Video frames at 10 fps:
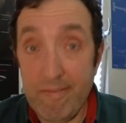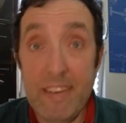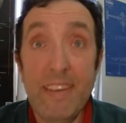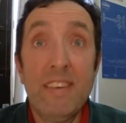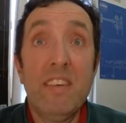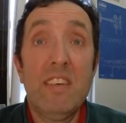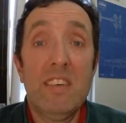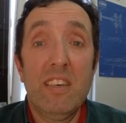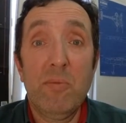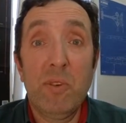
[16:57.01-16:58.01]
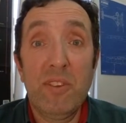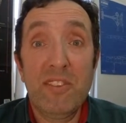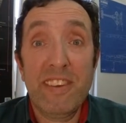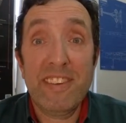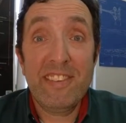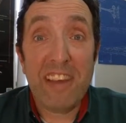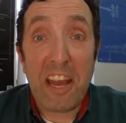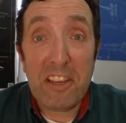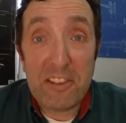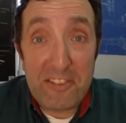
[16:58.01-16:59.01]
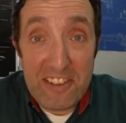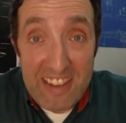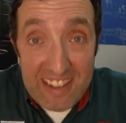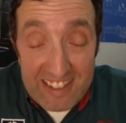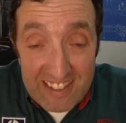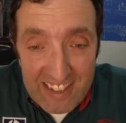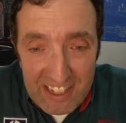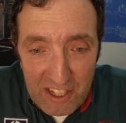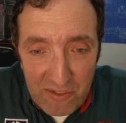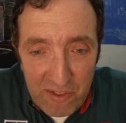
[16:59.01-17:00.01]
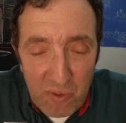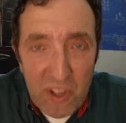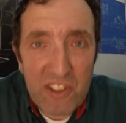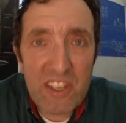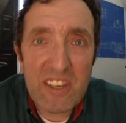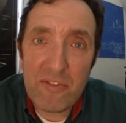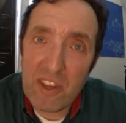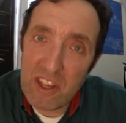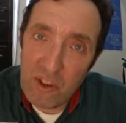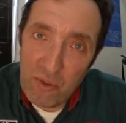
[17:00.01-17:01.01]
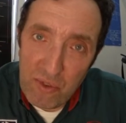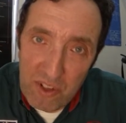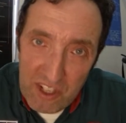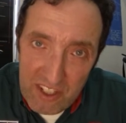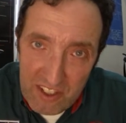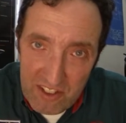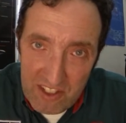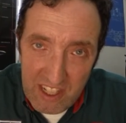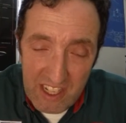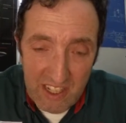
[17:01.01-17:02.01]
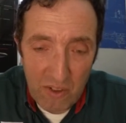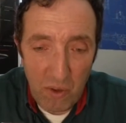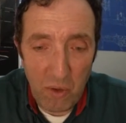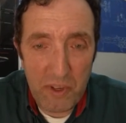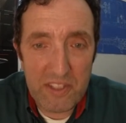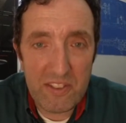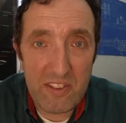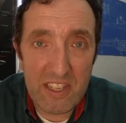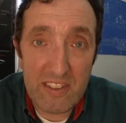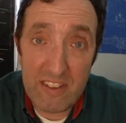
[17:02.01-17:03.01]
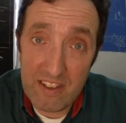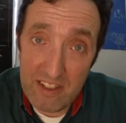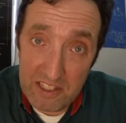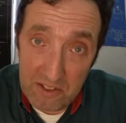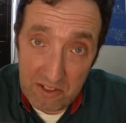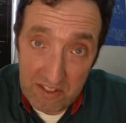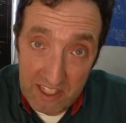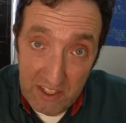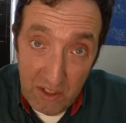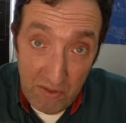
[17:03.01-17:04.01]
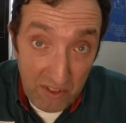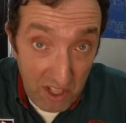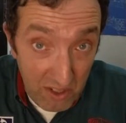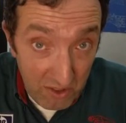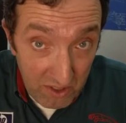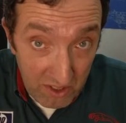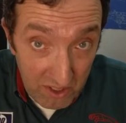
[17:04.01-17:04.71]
And I'm going to say thank you again. Thank you for watching. Thank you for sticking out all the way to the end. And an extra thank you for those